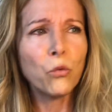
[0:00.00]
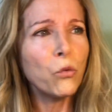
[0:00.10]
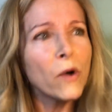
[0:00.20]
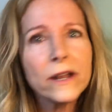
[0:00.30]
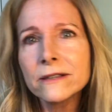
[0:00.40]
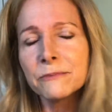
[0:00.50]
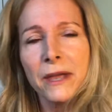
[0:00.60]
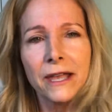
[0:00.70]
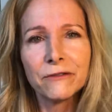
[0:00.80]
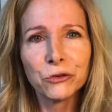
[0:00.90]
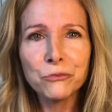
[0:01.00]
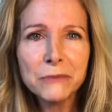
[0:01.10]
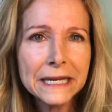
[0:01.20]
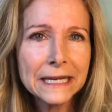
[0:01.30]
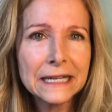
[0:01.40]
what his behavior
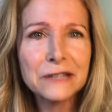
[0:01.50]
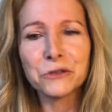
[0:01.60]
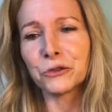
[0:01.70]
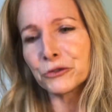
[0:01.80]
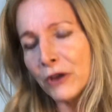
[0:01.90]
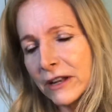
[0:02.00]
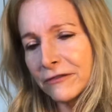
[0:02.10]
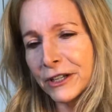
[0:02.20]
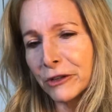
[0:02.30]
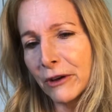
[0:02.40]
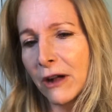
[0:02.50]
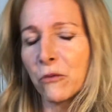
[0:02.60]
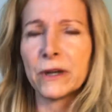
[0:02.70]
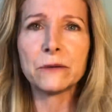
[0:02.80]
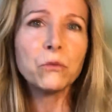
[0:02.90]
means, or you're trying to figure out
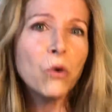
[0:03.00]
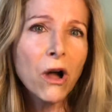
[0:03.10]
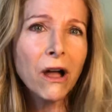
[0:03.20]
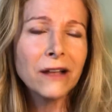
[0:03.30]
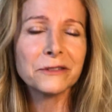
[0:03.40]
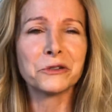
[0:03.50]
what he wants,